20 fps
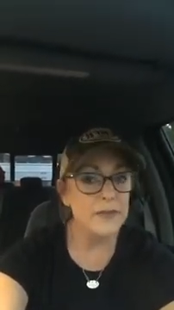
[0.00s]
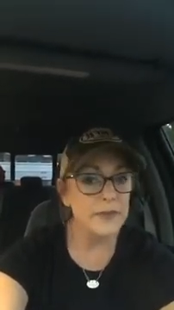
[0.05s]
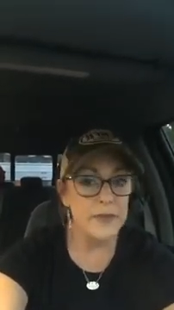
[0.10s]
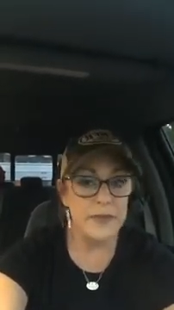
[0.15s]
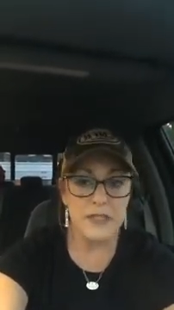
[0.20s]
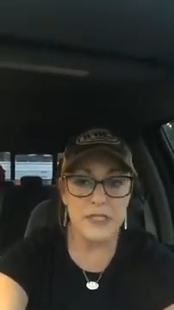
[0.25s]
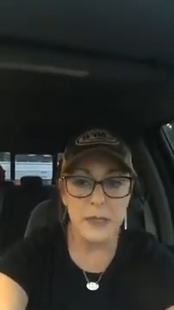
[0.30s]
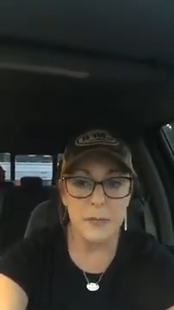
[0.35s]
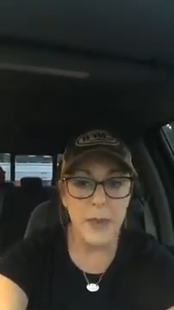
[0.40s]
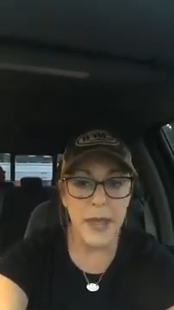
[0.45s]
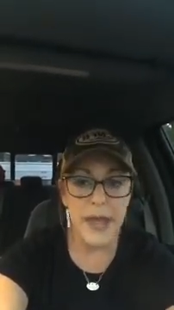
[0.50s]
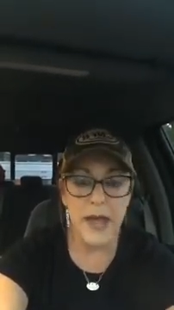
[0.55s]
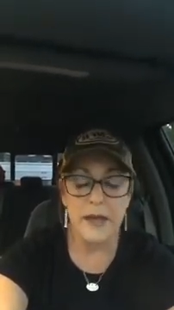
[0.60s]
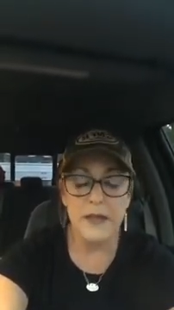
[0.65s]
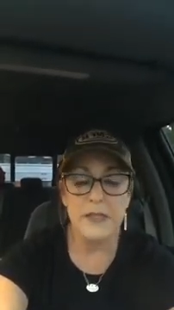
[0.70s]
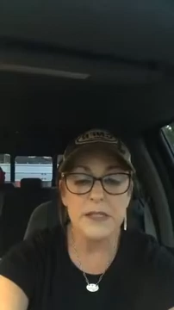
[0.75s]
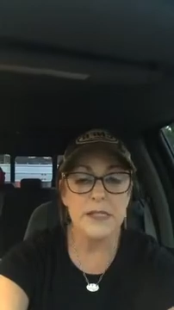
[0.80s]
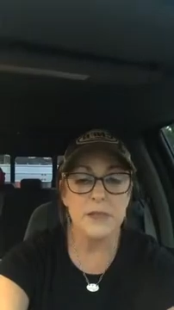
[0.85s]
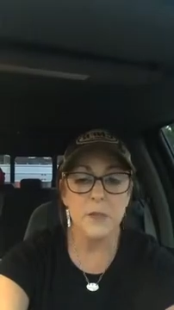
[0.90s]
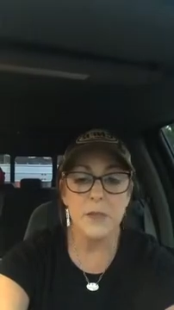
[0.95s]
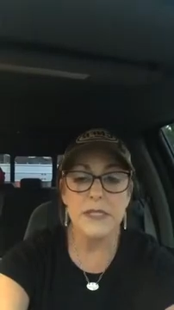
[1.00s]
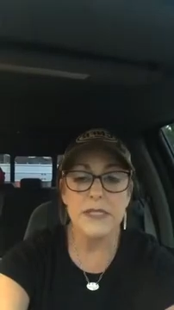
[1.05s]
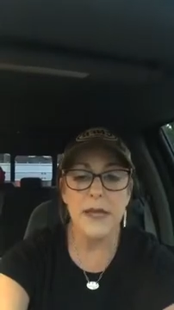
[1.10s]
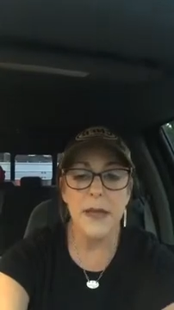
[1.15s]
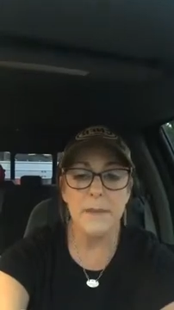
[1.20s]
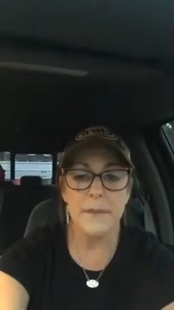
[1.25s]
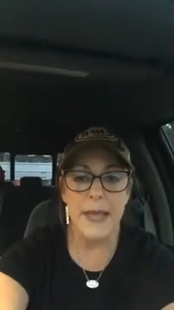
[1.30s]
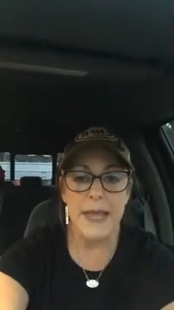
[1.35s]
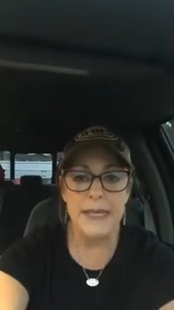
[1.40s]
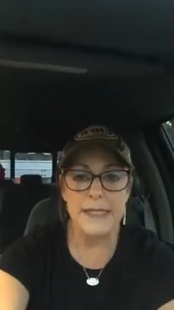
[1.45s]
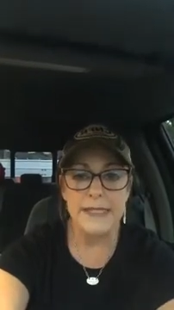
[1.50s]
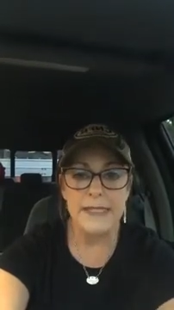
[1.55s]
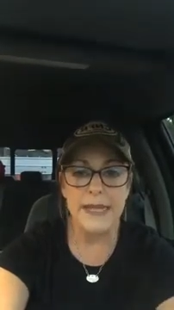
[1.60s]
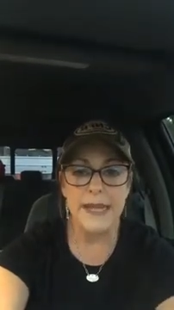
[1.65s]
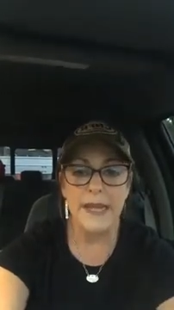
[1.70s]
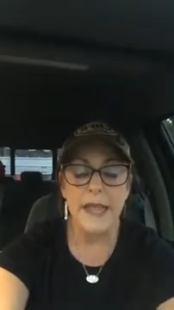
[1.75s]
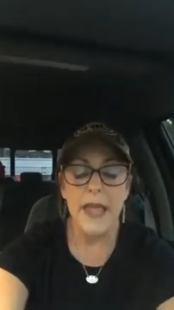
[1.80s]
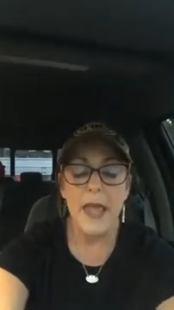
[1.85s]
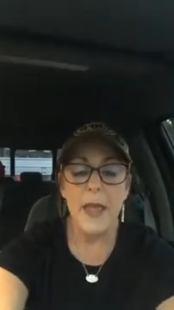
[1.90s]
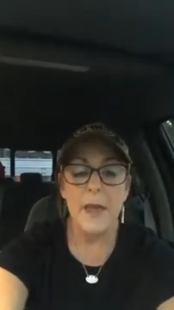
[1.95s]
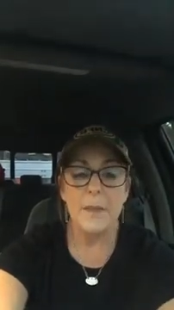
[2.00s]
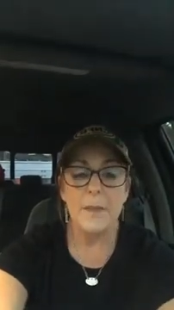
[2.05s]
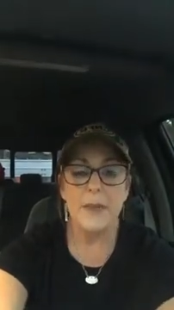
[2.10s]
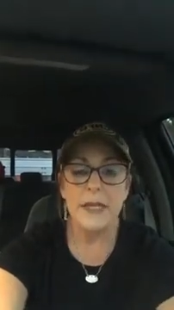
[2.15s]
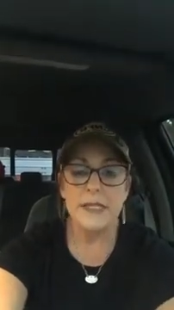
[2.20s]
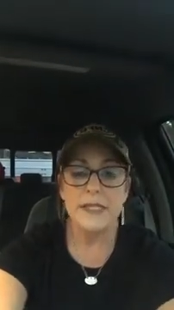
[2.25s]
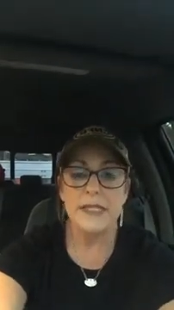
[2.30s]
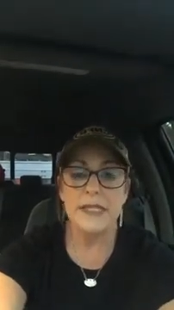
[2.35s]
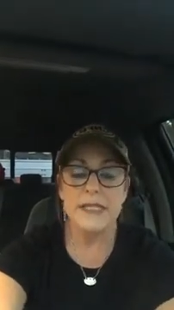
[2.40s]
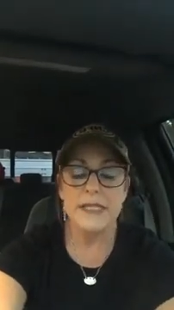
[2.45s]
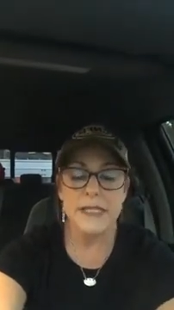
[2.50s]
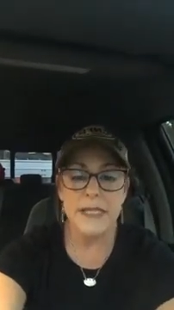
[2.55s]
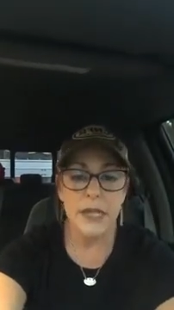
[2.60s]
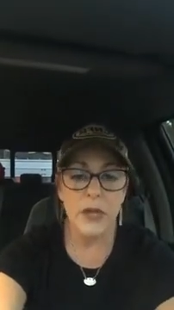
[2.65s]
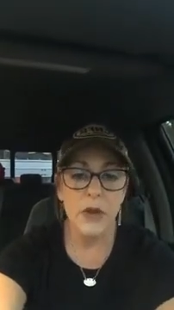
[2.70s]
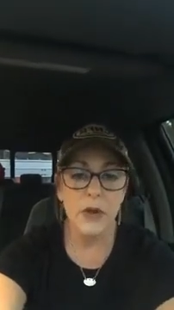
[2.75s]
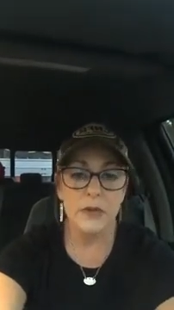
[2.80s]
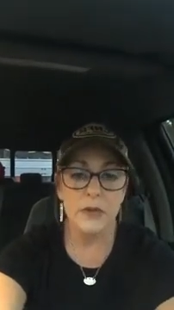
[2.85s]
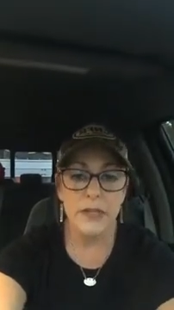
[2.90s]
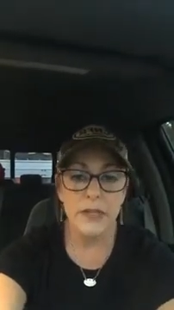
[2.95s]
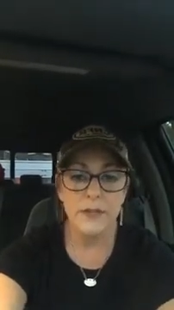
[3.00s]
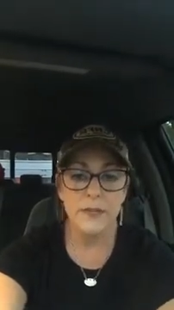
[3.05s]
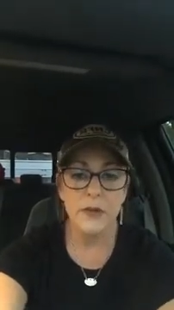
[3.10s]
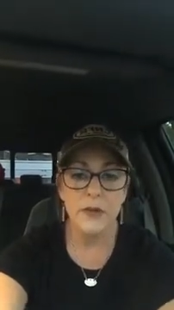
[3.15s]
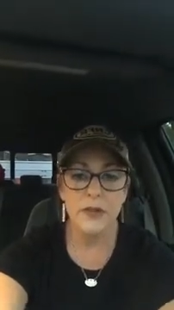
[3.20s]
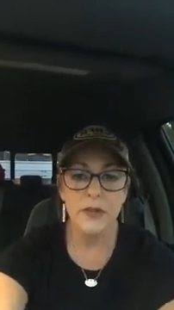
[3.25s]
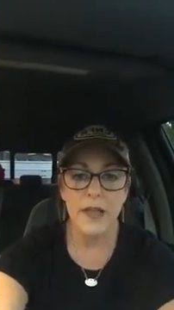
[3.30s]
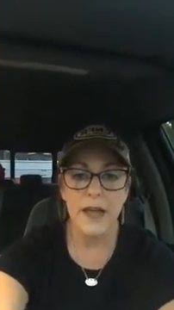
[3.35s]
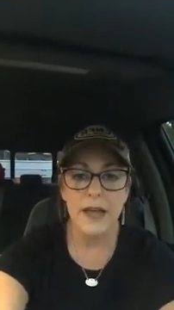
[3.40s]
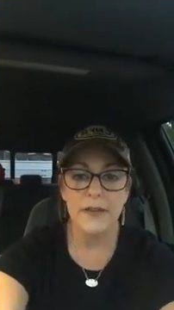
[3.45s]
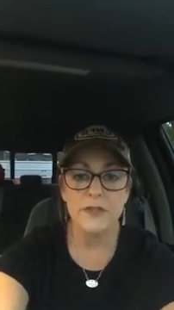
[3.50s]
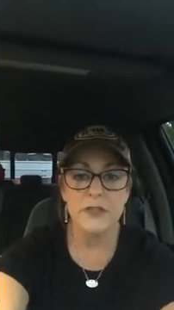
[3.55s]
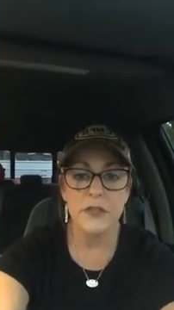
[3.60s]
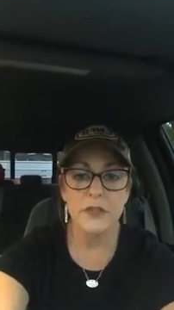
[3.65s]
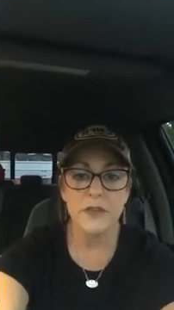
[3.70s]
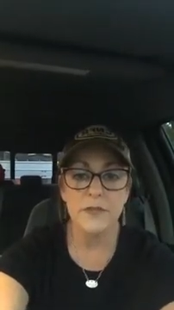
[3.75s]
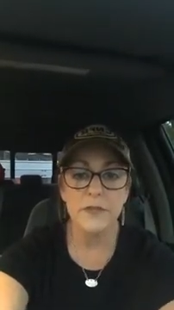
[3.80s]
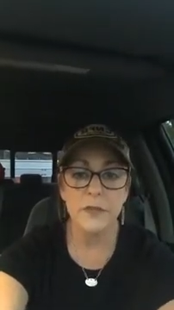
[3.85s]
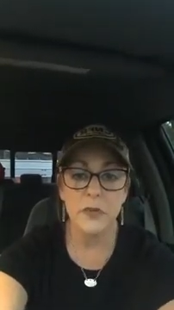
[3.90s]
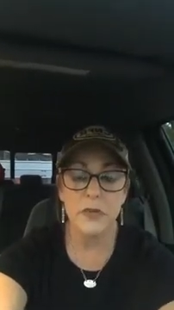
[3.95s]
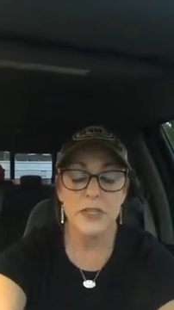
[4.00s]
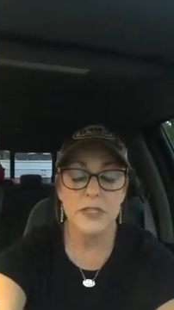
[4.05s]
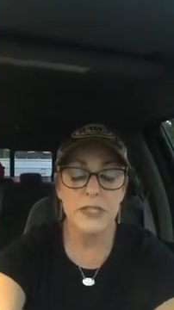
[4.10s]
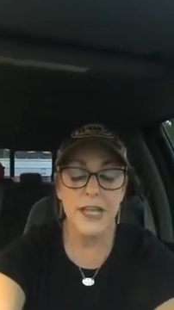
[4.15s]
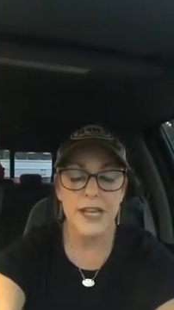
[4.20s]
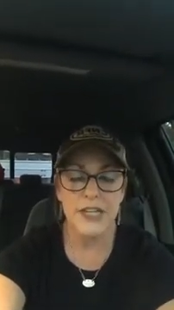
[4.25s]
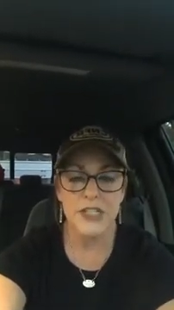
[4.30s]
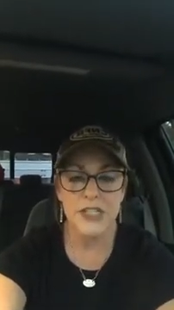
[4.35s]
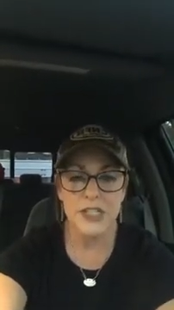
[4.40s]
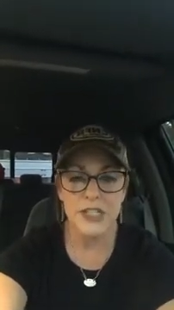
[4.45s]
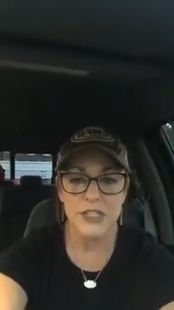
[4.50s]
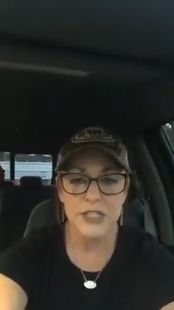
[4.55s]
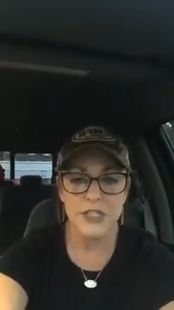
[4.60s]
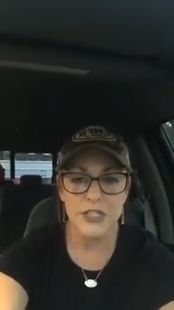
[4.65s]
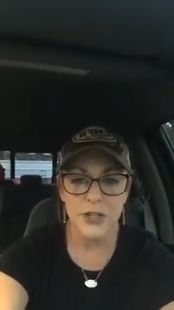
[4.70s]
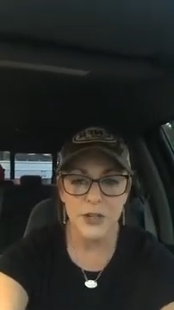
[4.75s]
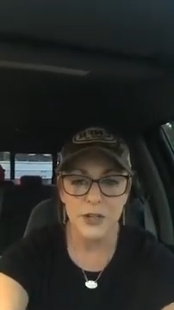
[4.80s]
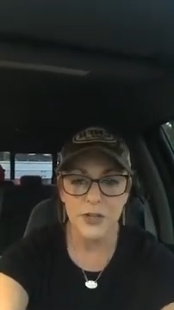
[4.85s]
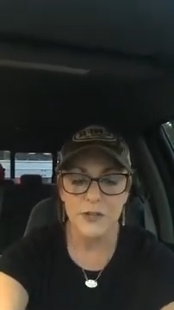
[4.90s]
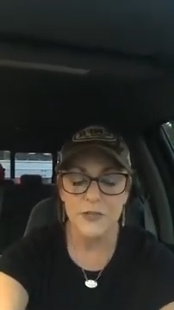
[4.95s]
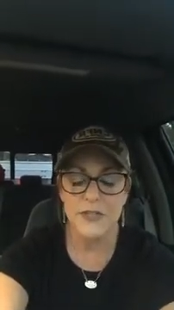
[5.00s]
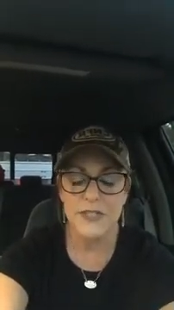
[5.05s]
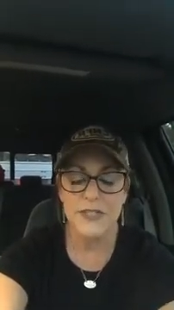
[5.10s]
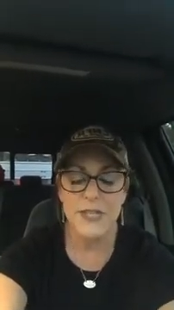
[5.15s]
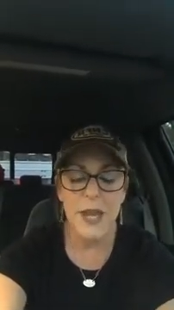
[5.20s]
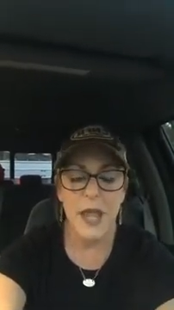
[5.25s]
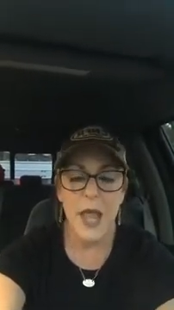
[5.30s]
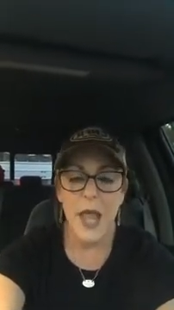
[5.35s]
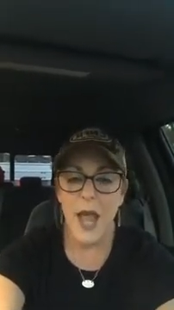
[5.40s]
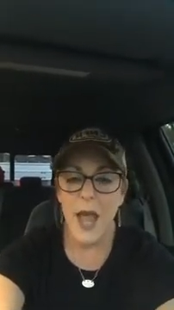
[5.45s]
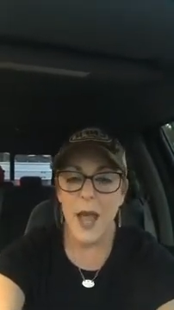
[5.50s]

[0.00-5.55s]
50 pounds was amazing, but to see her live her life to the fullest like she deserves,